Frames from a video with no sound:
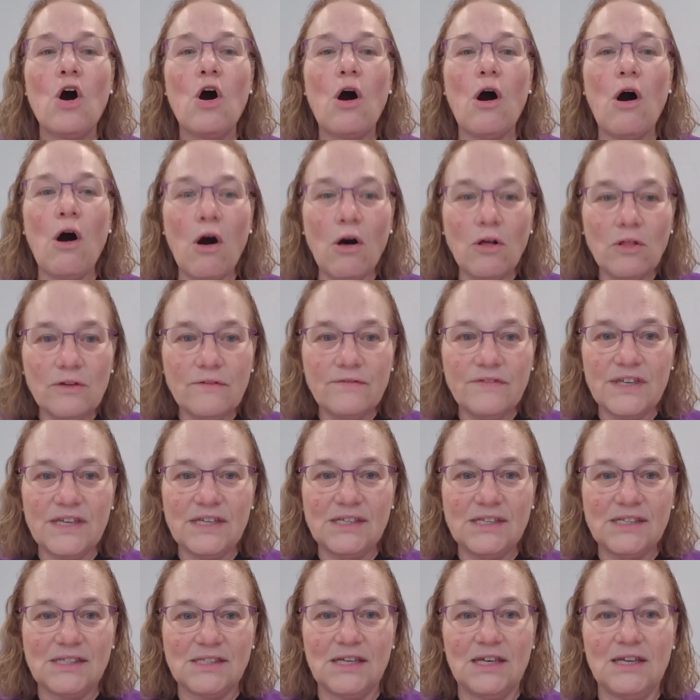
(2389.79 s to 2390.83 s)
all of
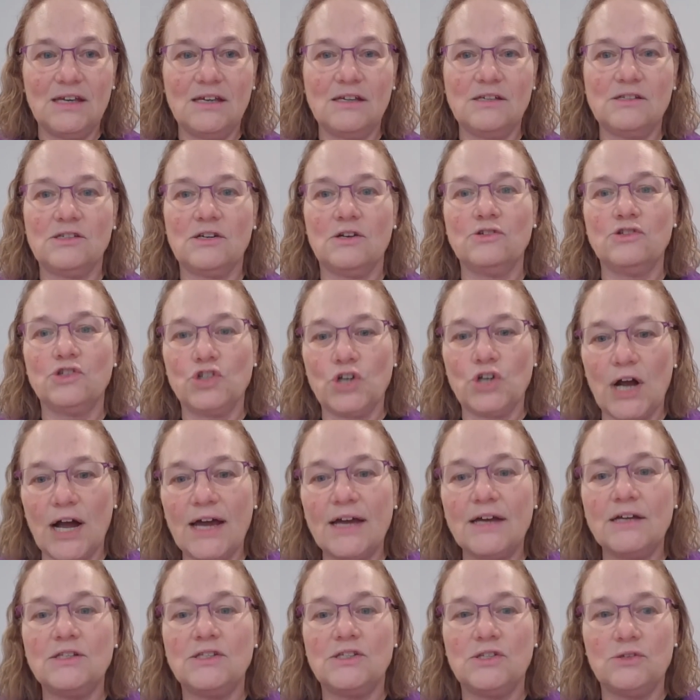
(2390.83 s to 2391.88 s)
these things are
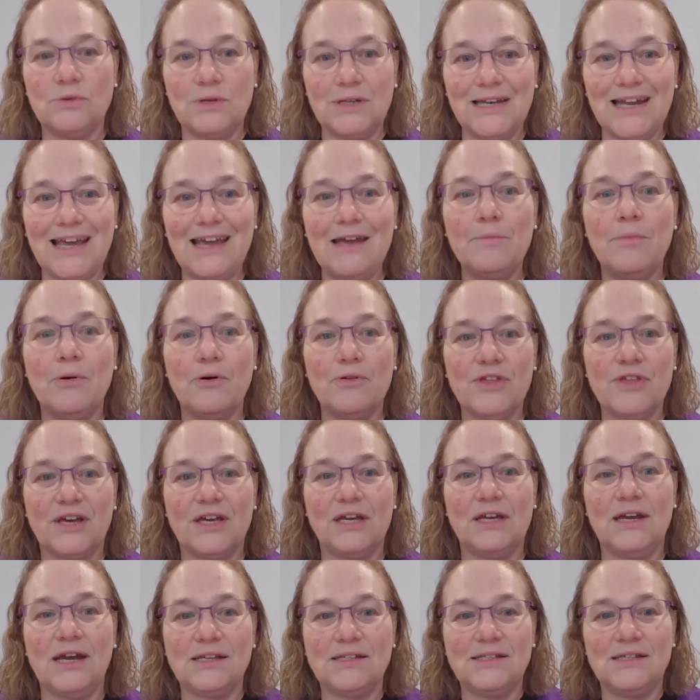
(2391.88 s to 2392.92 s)
trying to enable the
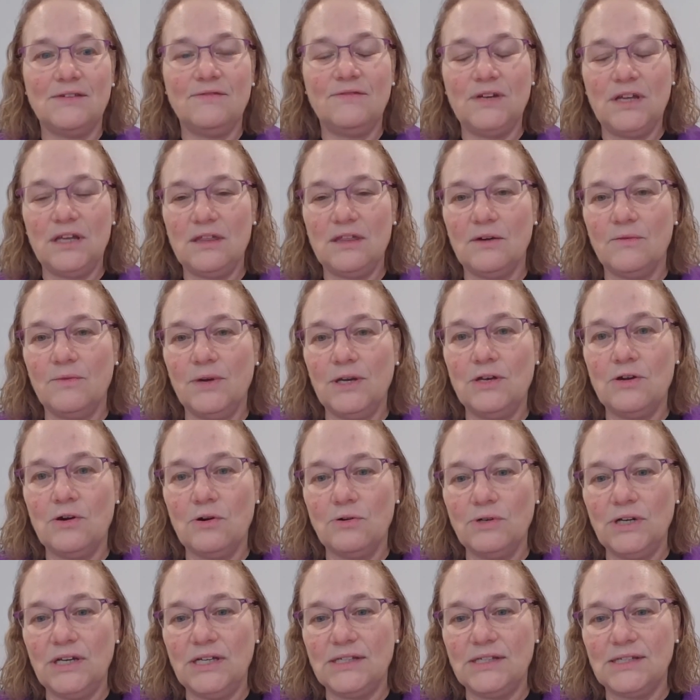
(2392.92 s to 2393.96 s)
connectivity that we
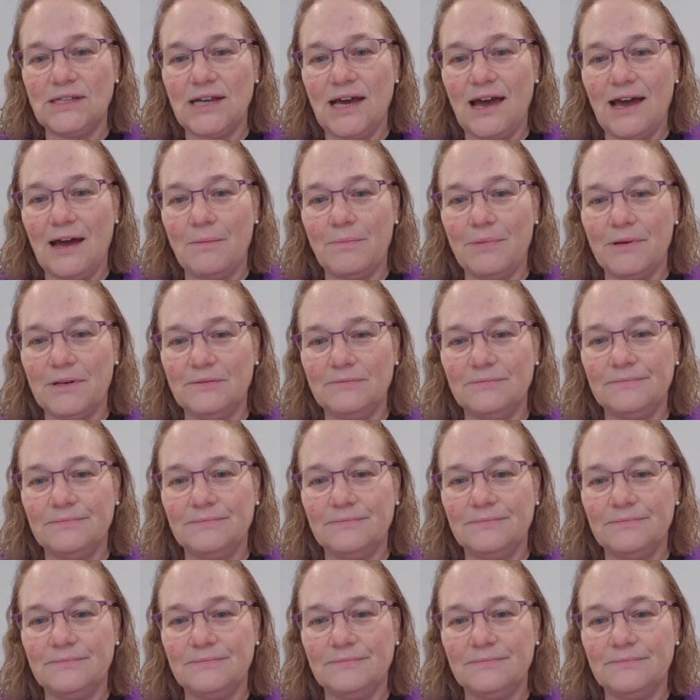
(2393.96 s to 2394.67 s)
know needs to happen.